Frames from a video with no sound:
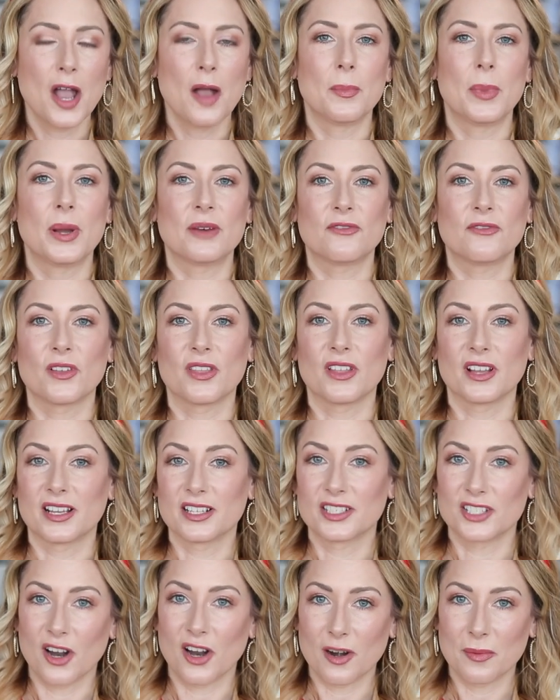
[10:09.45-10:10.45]
But for the
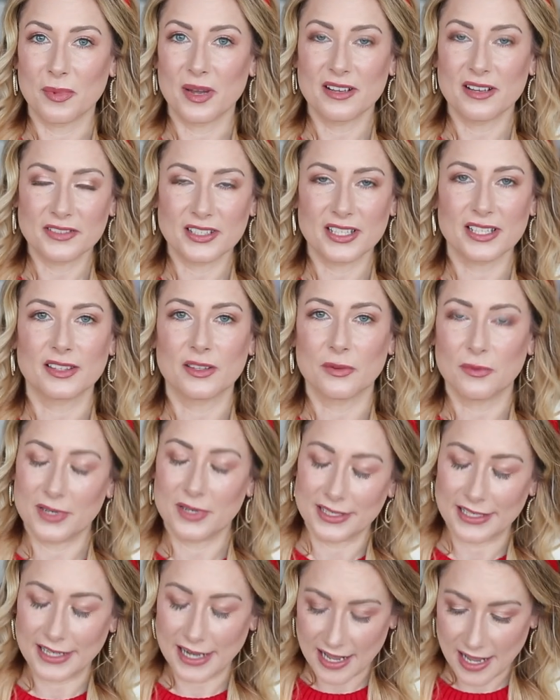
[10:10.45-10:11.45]
guitar buffs, like the
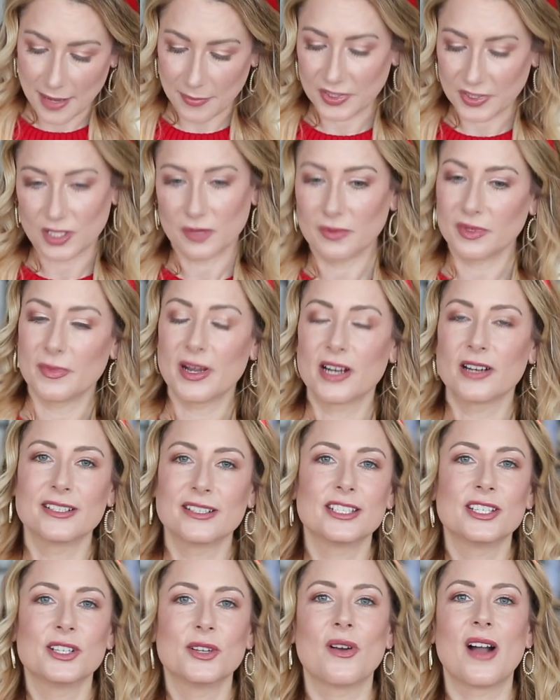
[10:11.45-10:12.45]
one that I happen to be married
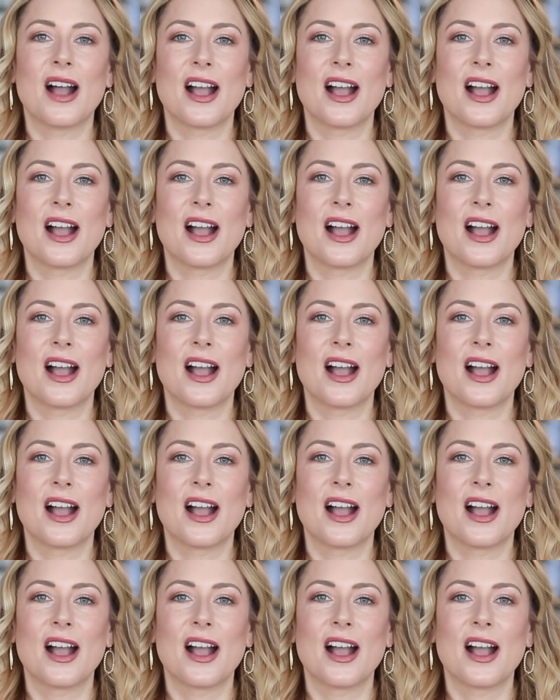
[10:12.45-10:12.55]
to,